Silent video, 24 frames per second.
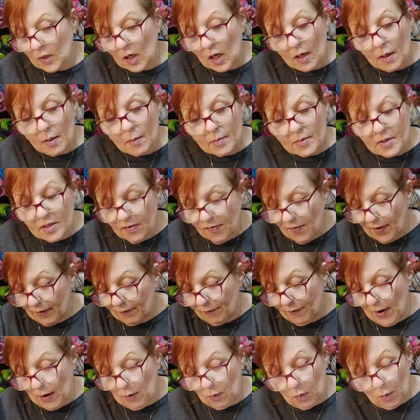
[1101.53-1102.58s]
Let's see if I can
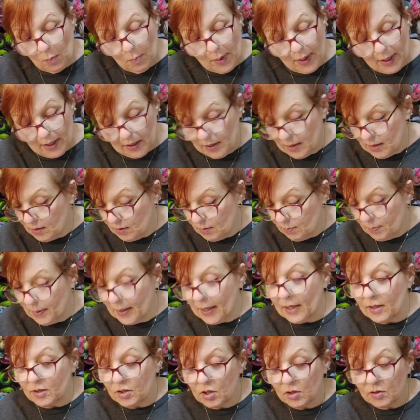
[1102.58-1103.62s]
find what page,
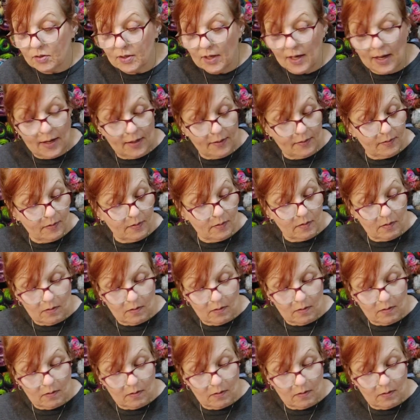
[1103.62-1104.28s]
page it's on.